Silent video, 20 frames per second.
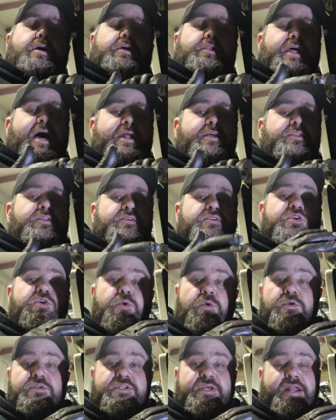a lot of the
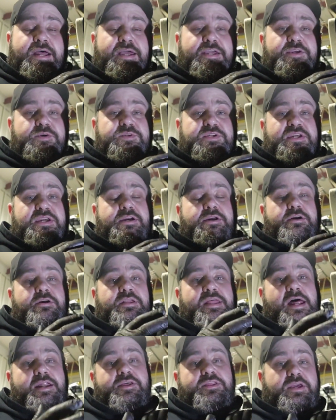tools that I use here,
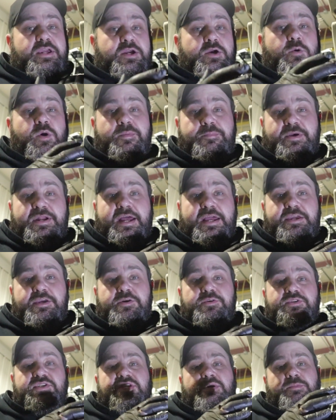a lot of the equipment I
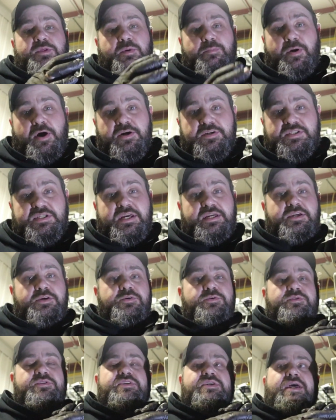use, some of the parts I
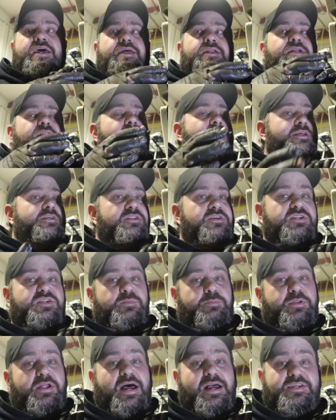use, and a lot of the
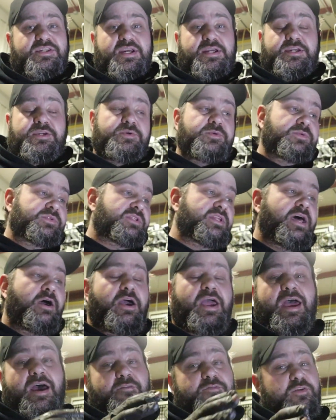supplies I use. Now
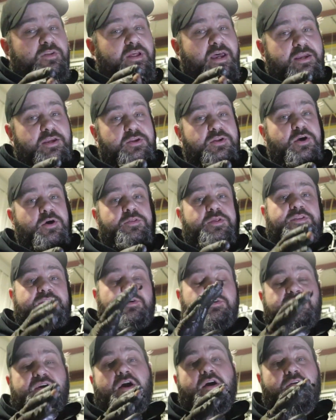I have to let you know that
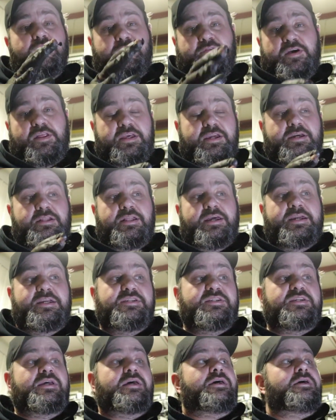those are affiliate
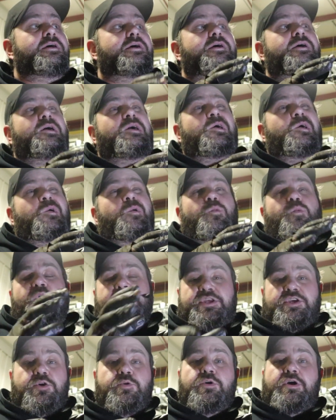links.
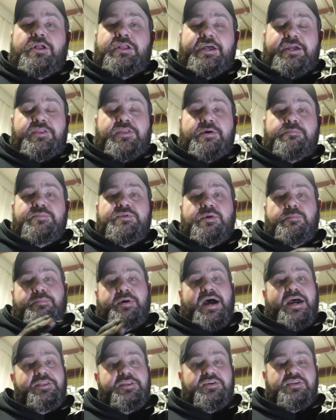When you click them to
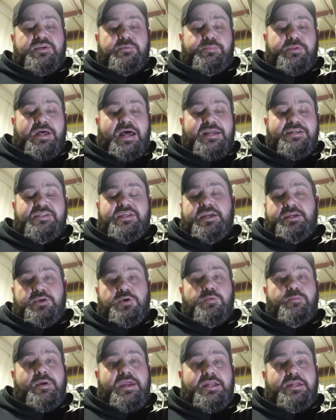buy the supplies that
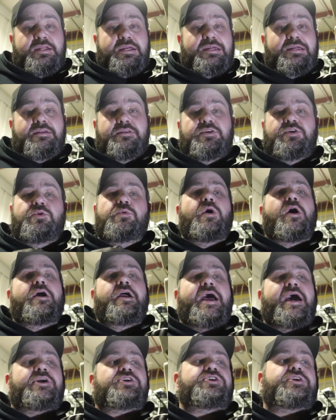you may need, you
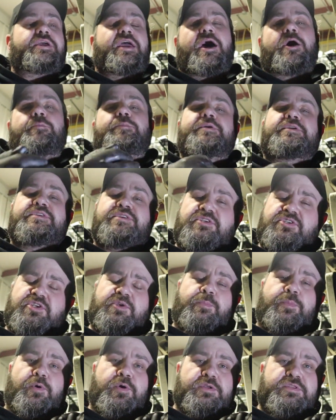are actually helping to
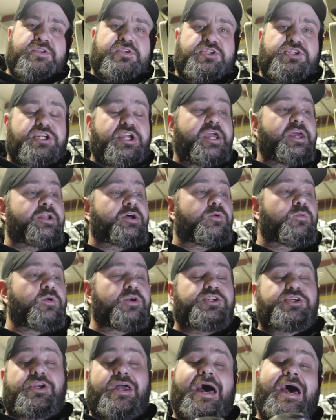support this channel,
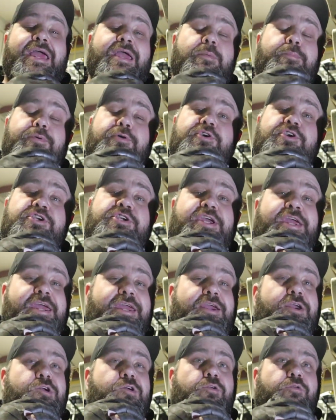which I
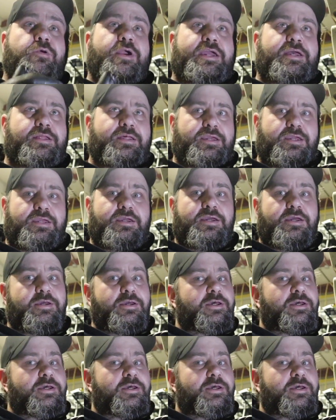appreciate greatly.